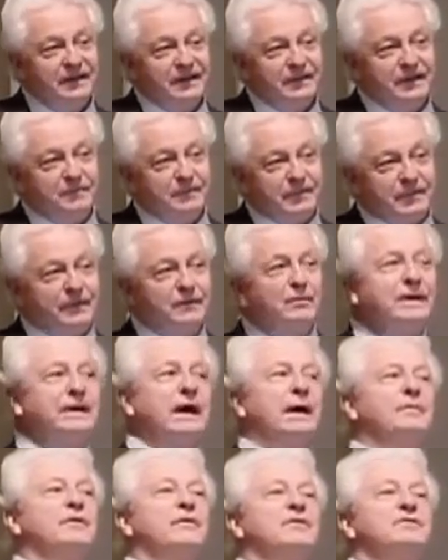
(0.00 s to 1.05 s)
But then we
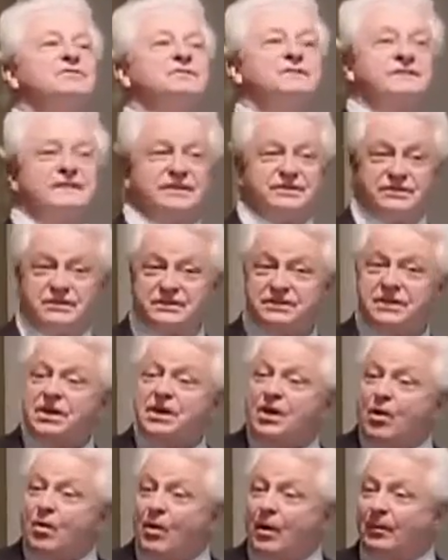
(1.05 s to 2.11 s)
come to those decisions
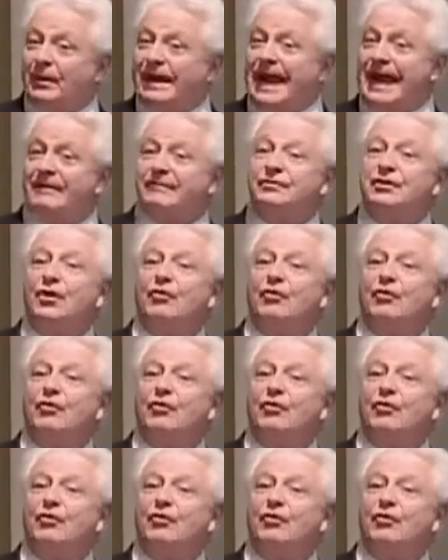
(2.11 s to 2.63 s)
where we have no